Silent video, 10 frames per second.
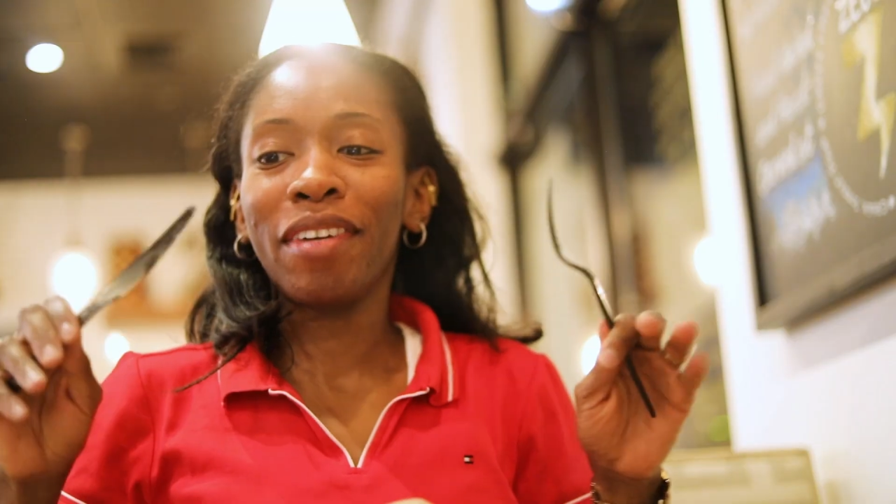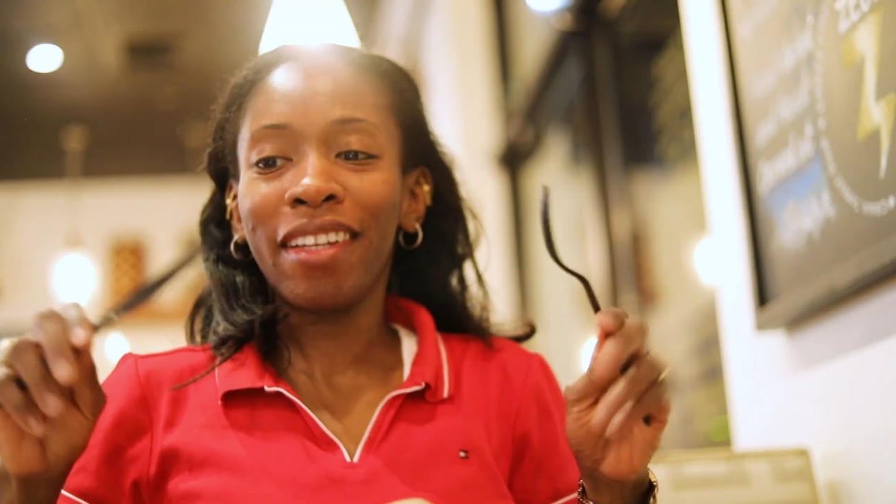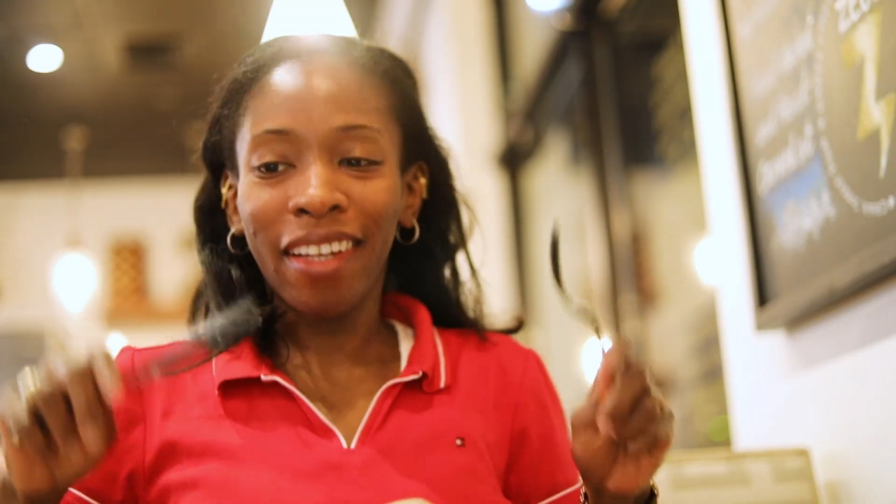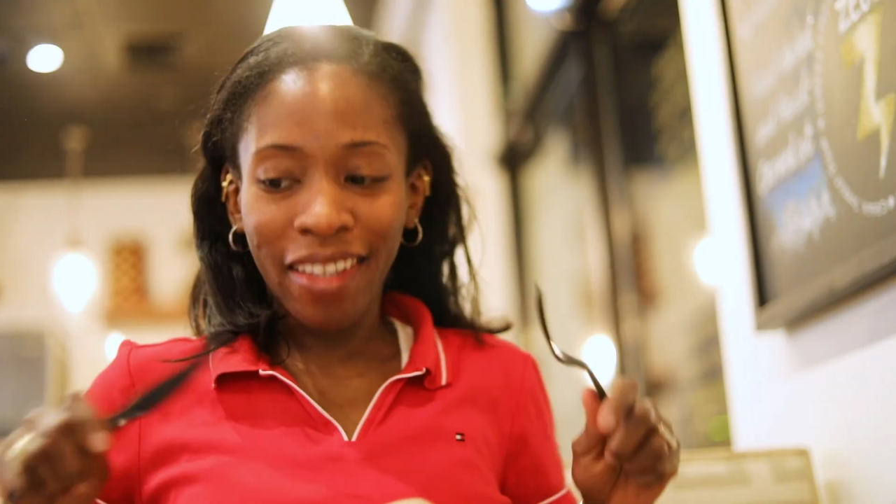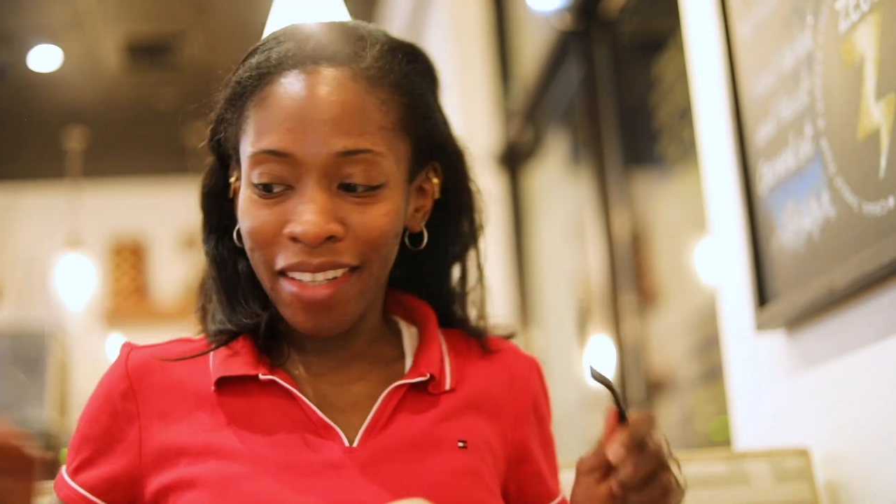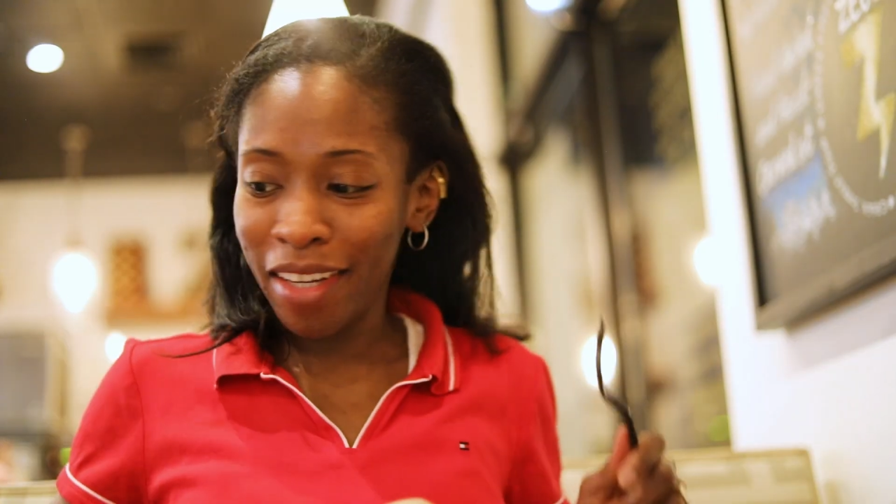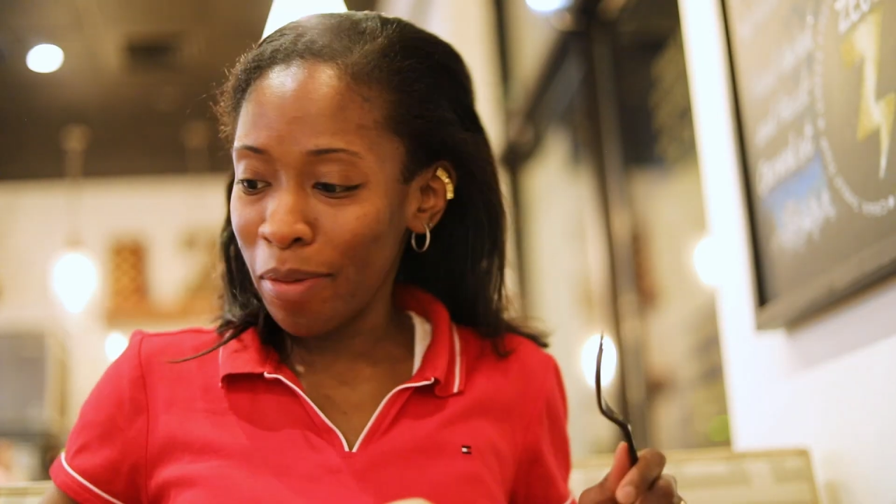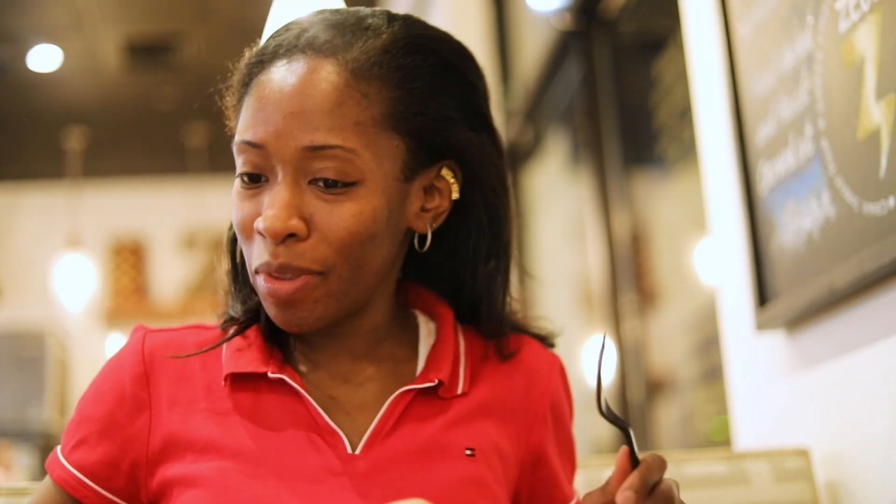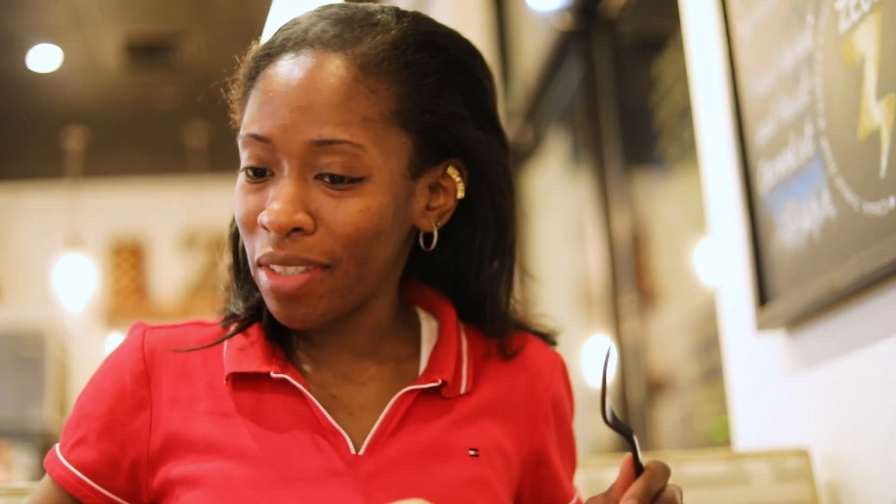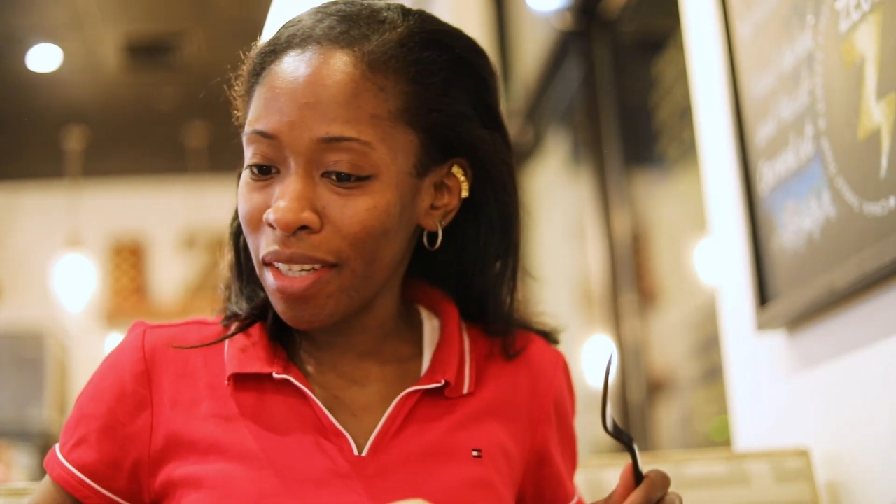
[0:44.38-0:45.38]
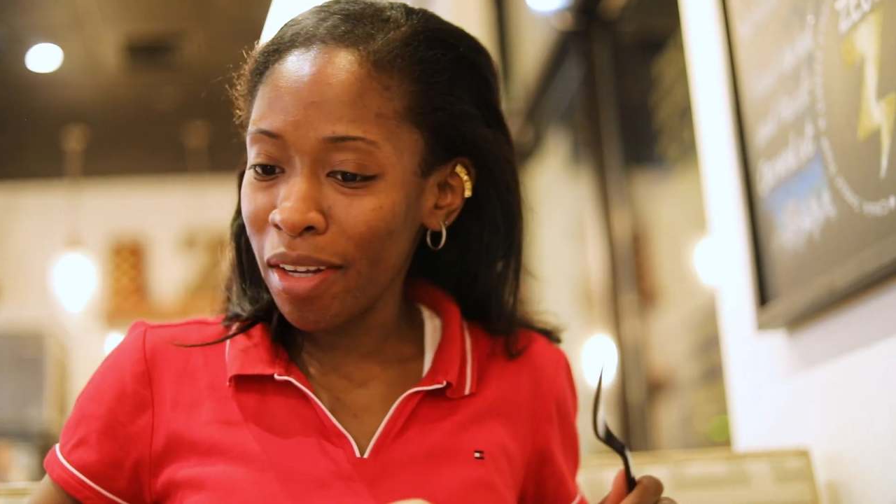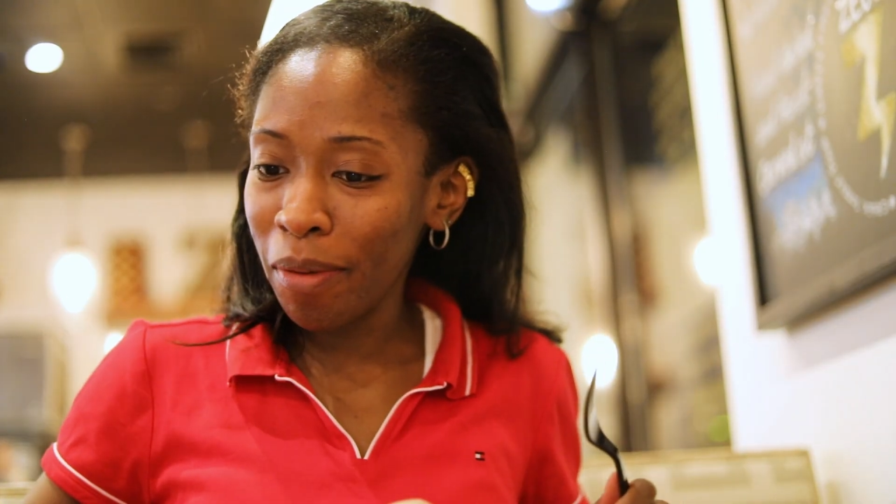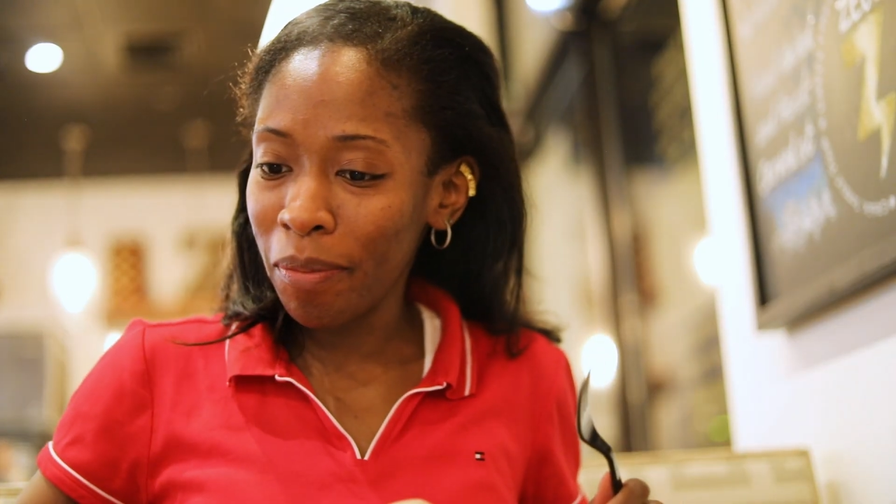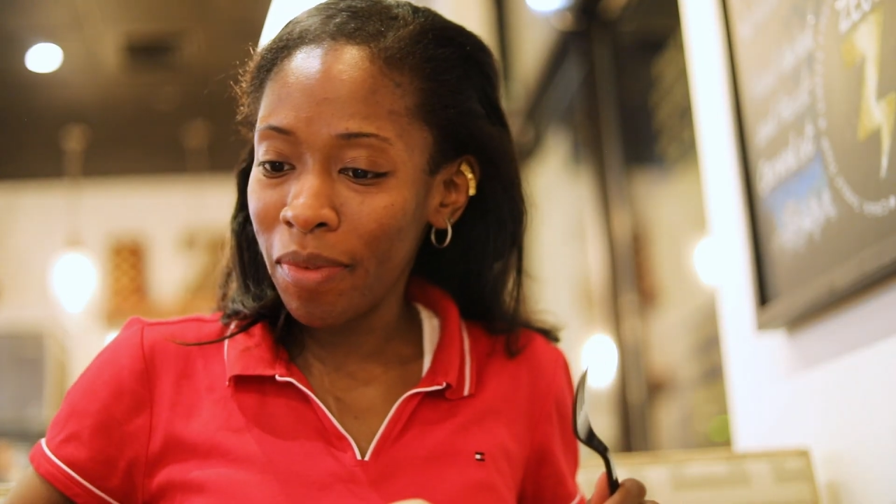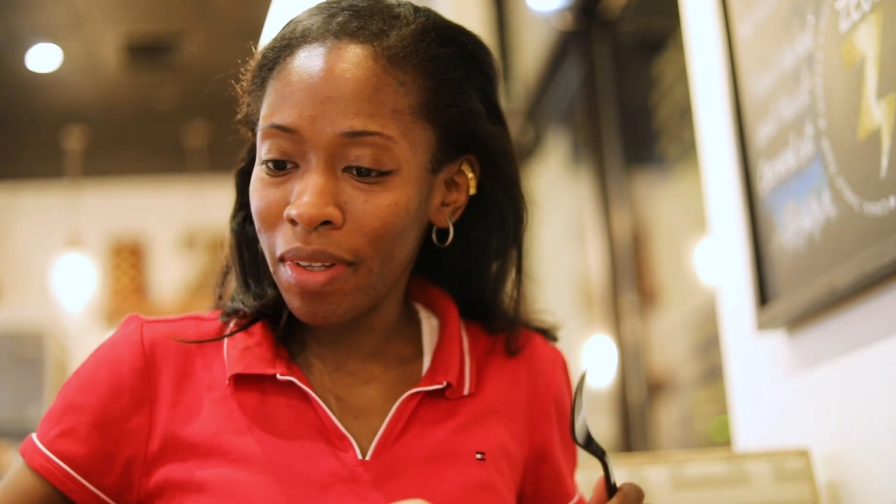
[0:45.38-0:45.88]
So I finally got my
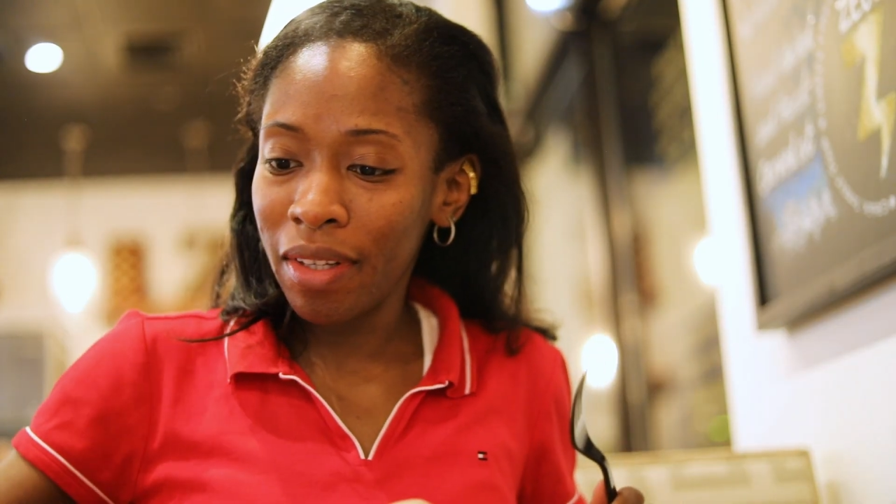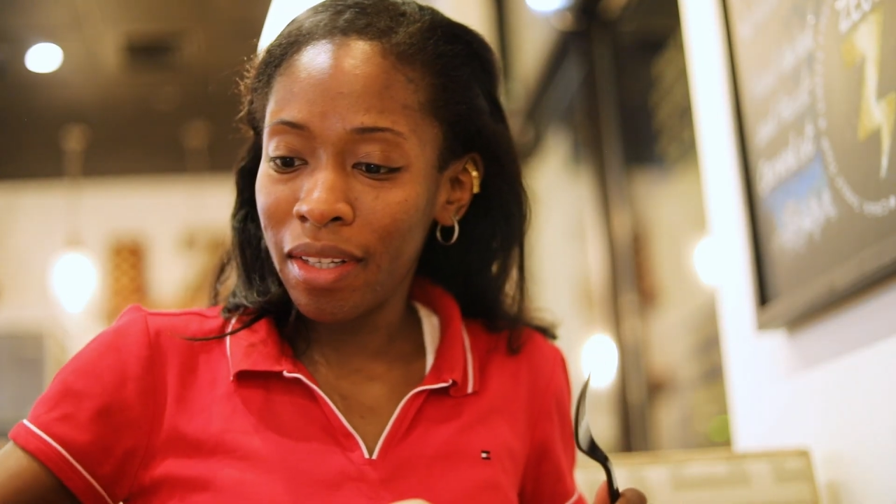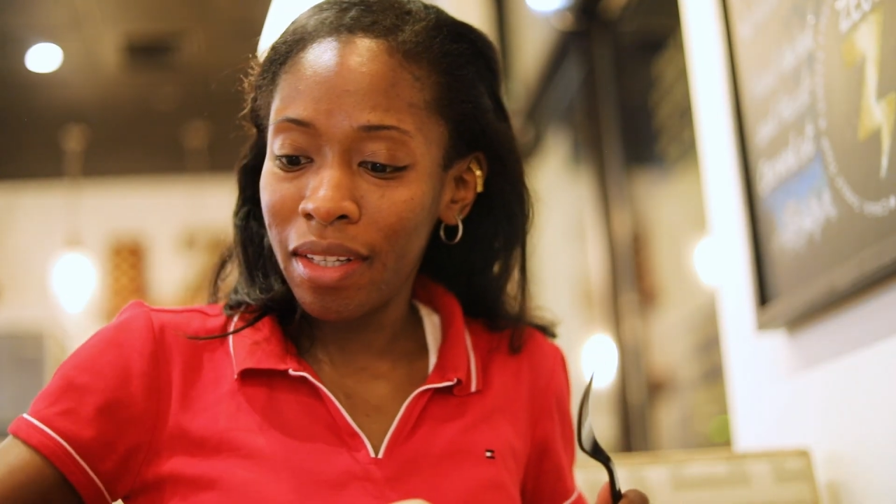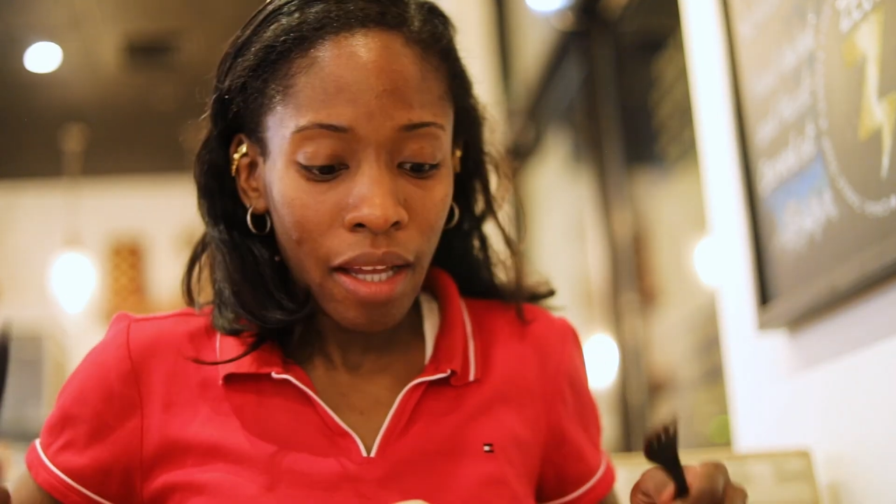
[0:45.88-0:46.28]
camera set up.